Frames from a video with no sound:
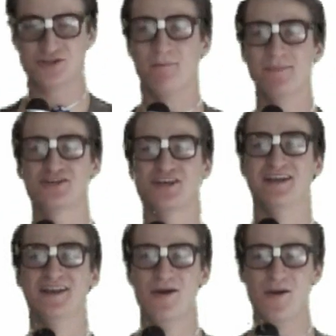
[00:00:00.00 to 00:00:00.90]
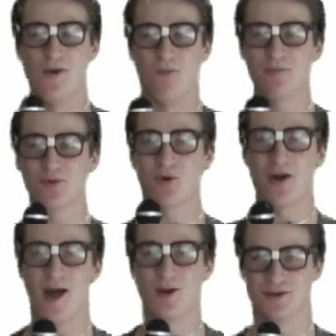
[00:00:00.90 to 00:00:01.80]
Submission. Women were
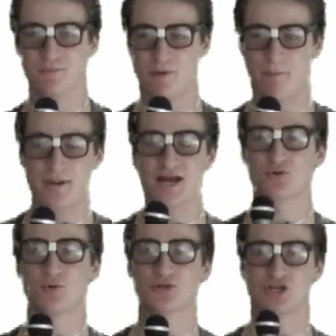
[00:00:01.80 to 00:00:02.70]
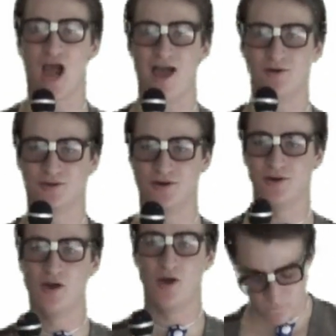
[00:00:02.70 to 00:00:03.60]
held in perpetual childhood.
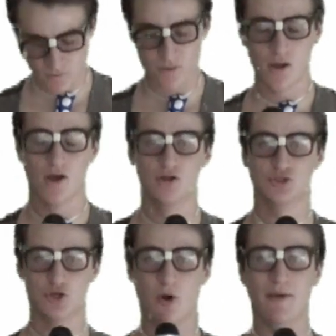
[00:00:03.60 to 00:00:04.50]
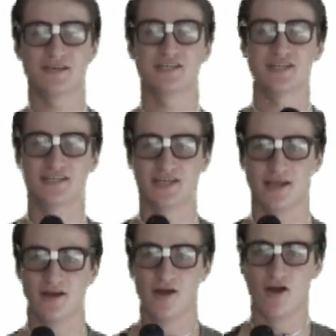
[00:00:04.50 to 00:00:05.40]
Domesticity.